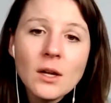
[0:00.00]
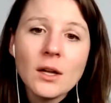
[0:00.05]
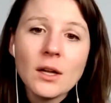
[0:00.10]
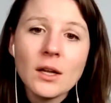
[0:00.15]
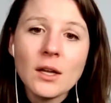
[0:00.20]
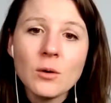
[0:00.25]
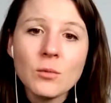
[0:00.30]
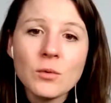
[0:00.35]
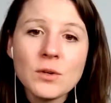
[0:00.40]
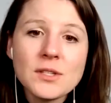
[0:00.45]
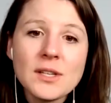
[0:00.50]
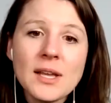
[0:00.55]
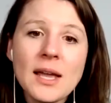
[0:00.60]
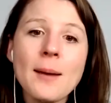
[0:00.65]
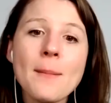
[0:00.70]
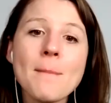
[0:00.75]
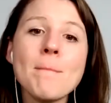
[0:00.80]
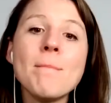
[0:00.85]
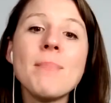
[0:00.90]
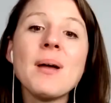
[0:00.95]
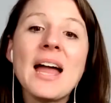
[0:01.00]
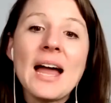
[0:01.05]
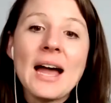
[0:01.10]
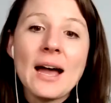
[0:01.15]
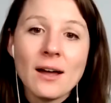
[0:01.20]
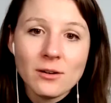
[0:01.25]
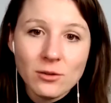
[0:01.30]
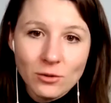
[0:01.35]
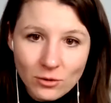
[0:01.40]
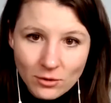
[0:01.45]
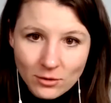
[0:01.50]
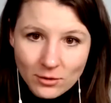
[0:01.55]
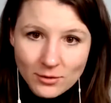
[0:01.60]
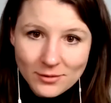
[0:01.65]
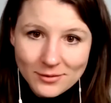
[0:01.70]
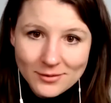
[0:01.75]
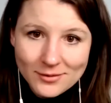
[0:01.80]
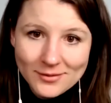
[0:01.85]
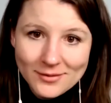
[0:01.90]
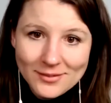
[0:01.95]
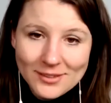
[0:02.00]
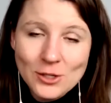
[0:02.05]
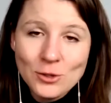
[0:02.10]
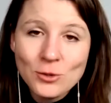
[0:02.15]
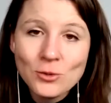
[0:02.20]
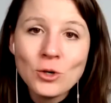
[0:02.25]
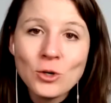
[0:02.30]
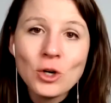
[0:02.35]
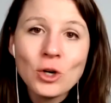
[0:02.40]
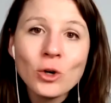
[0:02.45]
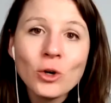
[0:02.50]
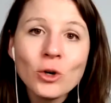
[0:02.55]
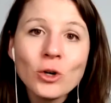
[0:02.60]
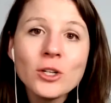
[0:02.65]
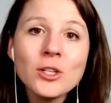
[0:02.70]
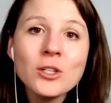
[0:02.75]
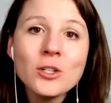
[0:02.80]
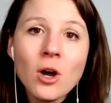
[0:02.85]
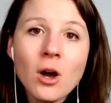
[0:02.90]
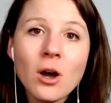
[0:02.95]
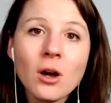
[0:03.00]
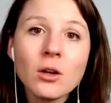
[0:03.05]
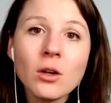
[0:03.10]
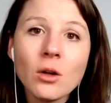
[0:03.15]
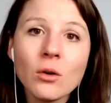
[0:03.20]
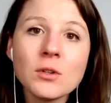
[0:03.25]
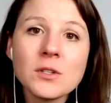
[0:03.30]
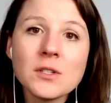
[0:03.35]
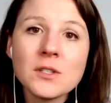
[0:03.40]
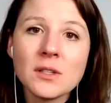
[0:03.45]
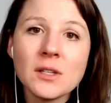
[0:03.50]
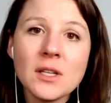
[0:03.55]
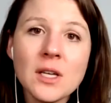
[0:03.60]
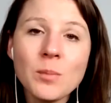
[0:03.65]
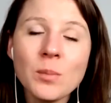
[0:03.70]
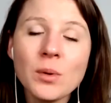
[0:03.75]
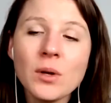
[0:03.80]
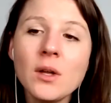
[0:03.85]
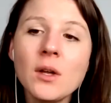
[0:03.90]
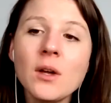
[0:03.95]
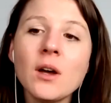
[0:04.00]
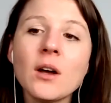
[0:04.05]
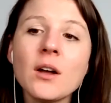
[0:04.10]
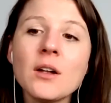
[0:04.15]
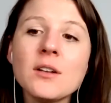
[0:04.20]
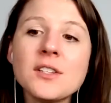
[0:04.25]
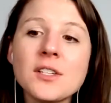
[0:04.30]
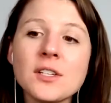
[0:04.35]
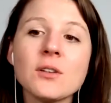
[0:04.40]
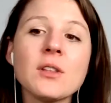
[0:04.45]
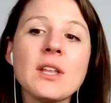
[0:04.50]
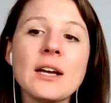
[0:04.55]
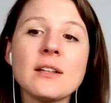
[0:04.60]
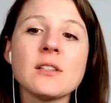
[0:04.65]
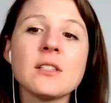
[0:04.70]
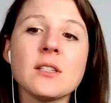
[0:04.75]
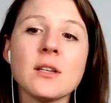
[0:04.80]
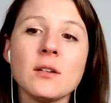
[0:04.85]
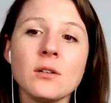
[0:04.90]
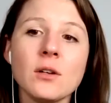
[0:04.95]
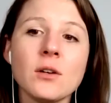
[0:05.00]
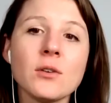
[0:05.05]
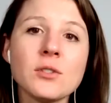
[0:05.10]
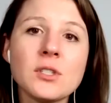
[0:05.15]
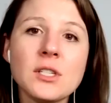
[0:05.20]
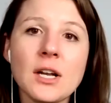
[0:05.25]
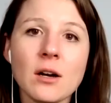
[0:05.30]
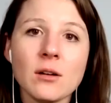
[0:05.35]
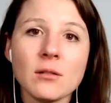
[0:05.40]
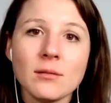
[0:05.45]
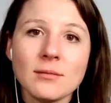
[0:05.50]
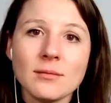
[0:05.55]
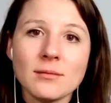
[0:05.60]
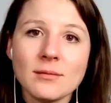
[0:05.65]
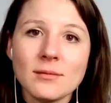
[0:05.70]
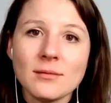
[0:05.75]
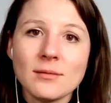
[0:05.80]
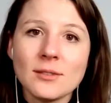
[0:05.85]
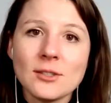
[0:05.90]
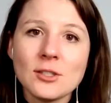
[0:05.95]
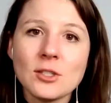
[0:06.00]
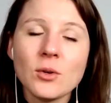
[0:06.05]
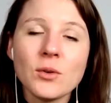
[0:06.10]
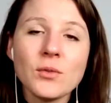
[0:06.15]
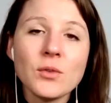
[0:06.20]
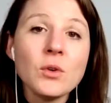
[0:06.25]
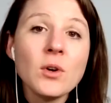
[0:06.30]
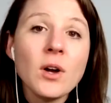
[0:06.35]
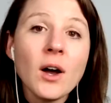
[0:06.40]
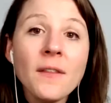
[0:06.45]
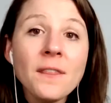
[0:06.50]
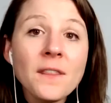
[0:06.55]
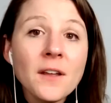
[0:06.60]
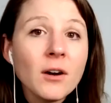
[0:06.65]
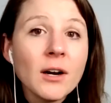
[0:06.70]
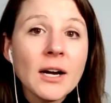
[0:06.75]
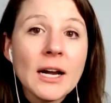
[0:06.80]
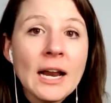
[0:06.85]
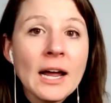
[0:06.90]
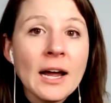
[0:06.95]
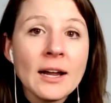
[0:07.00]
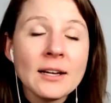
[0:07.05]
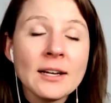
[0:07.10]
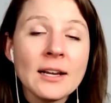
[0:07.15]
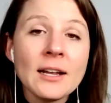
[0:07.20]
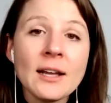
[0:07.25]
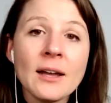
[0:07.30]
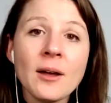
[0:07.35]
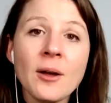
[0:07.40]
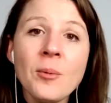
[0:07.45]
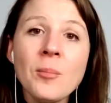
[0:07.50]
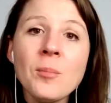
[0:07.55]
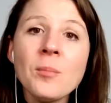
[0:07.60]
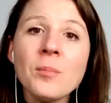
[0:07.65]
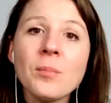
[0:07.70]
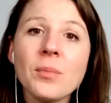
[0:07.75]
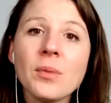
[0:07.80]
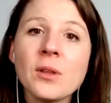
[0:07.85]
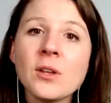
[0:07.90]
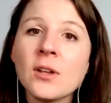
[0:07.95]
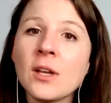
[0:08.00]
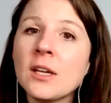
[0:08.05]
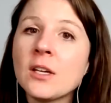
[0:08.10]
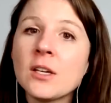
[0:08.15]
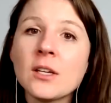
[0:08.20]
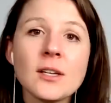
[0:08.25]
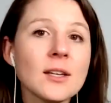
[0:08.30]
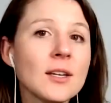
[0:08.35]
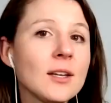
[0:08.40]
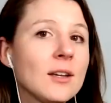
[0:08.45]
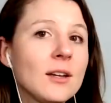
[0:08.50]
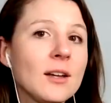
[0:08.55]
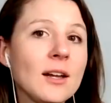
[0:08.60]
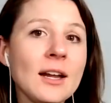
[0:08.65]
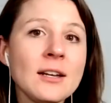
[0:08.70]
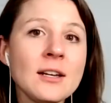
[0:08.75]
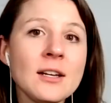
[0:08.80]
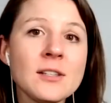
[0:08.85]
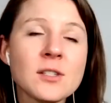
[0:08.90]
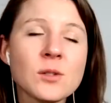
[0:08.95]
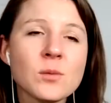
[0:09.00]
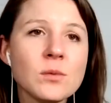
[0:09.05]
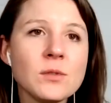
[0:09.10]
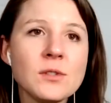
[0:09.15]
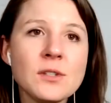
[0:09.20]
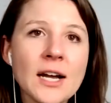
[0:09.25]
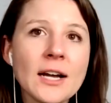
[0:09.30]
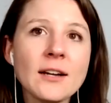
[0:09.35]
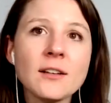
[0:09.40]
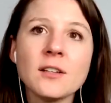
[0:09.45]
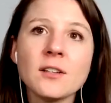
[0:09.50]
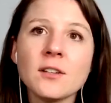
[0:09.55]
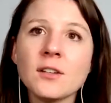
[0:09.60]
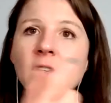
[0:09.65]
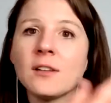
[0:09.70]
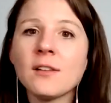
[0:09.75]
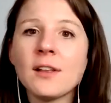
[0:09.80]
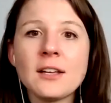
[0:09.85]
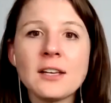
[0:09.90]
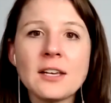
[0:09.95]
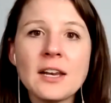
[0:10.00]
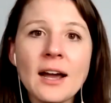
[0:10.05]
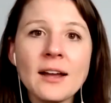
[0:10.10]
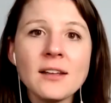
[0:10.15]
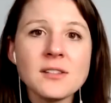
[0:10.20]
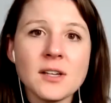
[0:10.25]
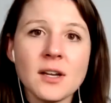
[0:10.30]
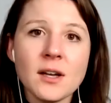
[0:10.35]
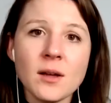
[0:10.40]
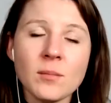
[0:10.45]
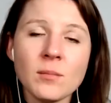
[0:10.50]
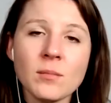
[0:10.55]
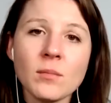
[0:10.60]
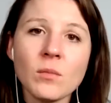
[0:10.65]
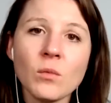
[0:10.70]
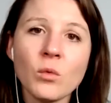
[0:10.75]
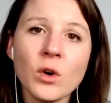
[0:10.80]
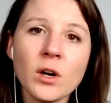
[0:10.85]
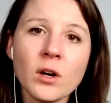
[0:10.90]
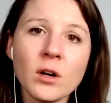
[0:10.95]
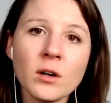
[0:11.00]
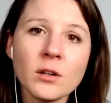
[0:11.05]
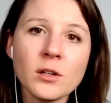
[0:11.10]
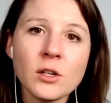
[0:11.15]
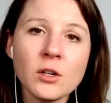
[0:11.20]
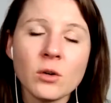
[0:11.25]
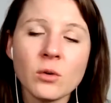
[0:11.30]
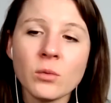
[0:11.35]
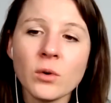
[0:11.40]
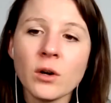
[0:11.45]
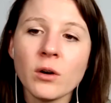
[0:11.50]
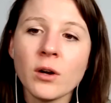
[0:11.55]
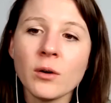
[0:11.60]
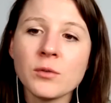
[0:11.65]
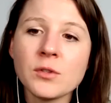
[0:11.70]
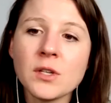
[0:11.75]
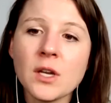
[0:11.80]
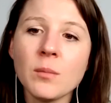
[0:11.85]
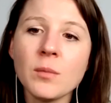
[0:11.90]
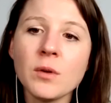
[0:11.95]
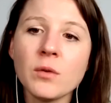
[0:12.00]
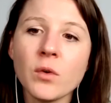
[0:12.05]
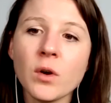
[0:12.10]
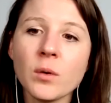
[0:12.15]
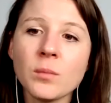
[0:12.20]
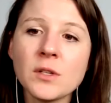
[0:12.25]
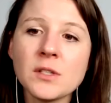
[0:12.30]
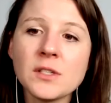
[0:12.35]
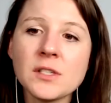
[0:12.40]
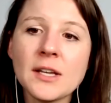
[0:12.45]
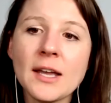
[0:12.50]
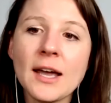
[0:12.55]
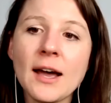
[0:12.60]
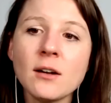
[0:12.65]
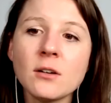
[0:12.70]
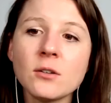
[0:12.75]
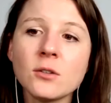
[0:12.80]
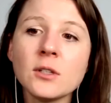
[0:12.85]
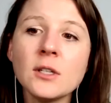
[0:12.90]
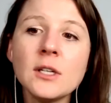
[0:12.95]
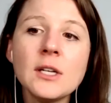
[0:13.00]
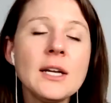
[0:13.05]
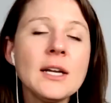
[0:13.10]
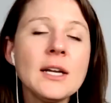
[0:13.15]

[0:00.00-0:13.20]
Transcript: it was a battle. You could not go to sleep until that sun goes down. So if you got there at 9 a.m., like, and it's technically like nighttime where, where I was coming from in Seattle,